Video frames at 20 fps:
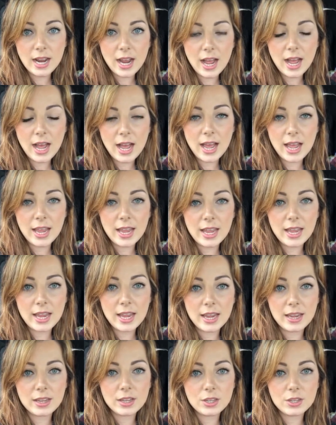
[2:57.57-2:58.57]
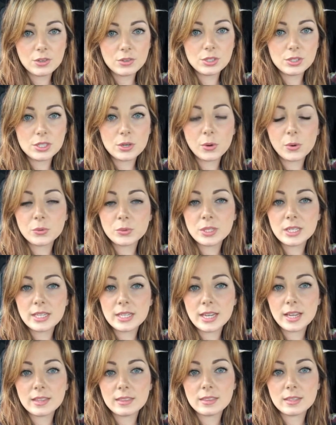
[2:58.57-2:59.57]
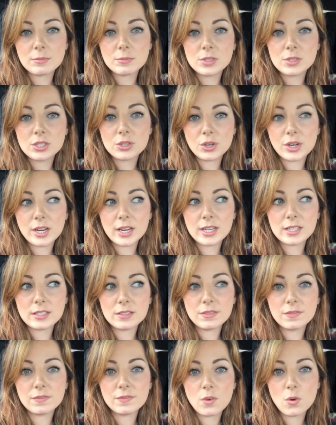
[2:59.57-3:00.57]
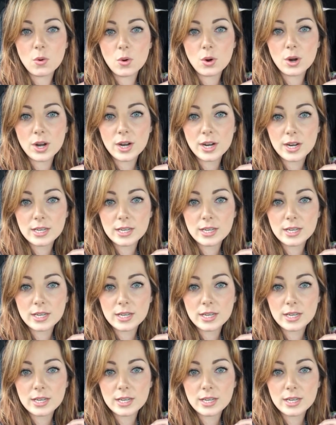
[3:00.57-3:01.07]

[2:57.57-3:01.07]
I used to only get them screened for